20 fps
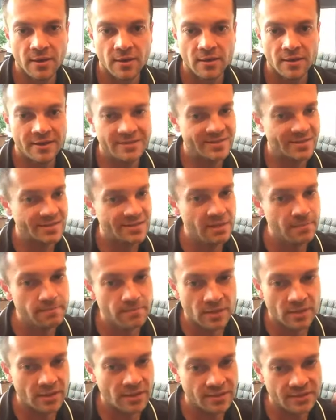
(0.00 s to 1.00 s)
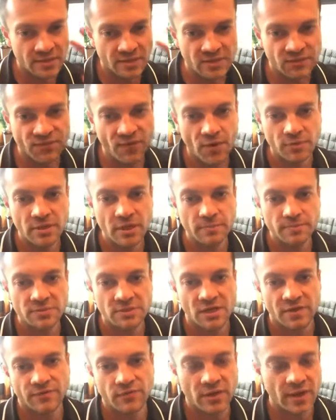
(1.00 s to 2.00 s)
It's very deep
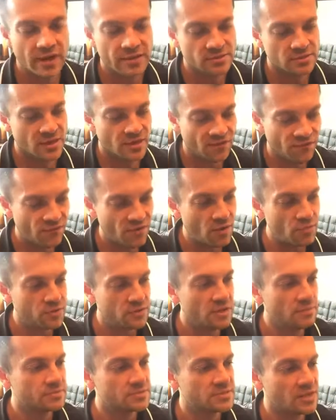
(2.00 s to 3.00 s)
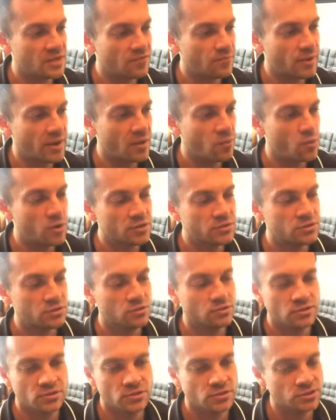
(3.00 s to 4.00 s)
stuff, you guys. Okay, very deep stuff. But I wanted
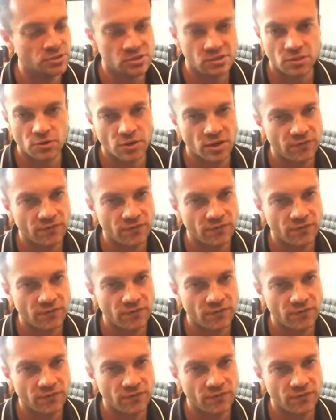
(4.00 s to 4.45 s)
to just look.